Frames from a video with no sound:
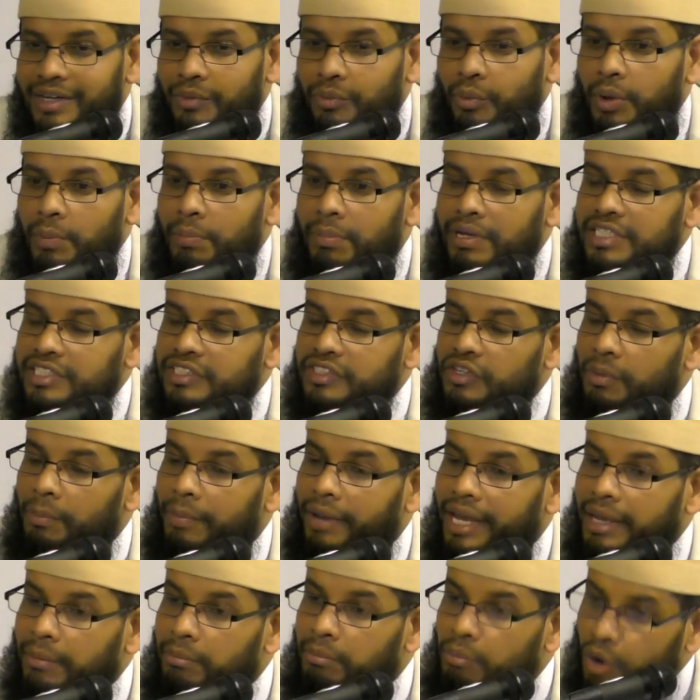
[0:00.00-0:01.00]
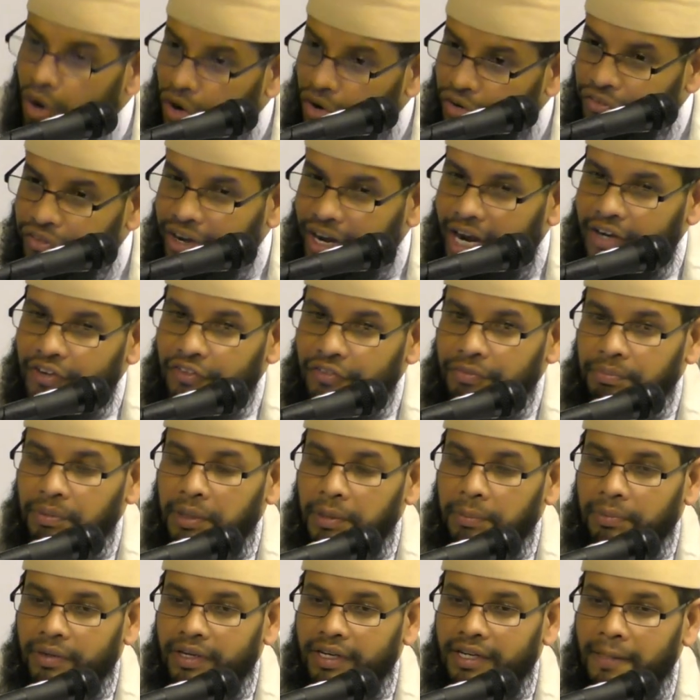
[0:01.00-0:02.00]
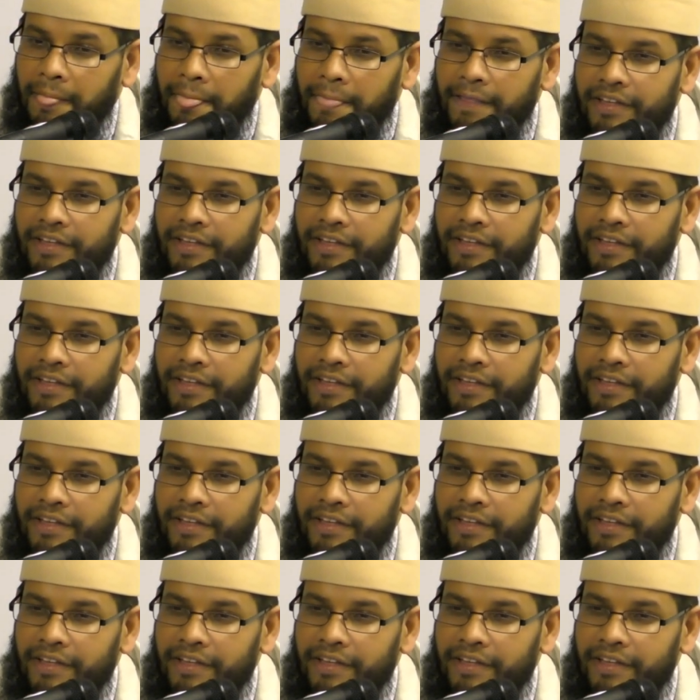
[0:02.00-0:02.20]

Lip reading: We must not make mockery out of people.